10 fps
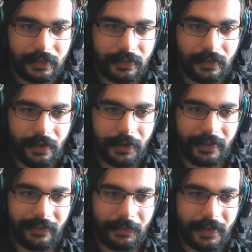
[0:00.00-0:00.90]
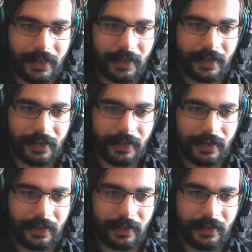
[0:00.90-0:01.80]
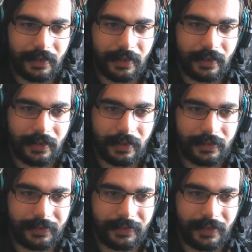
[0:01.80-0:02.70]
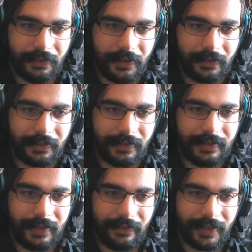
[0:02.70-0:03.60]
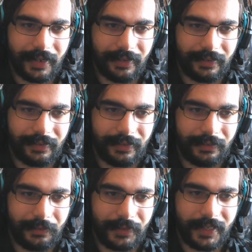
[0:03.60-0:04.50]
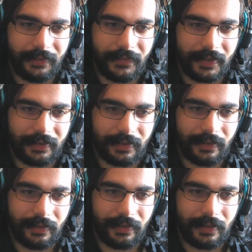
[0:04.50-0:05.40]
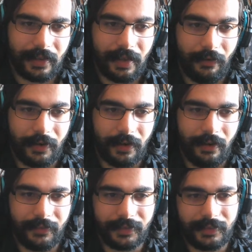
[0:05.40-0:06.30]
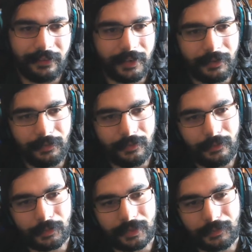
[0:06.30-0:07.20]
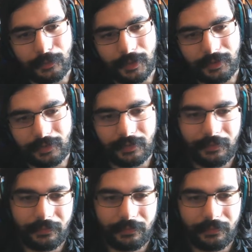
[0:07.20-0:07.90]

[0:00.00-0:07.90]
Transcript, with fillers: So you're telling me... So you're telling us to give it our all until he warms up to us?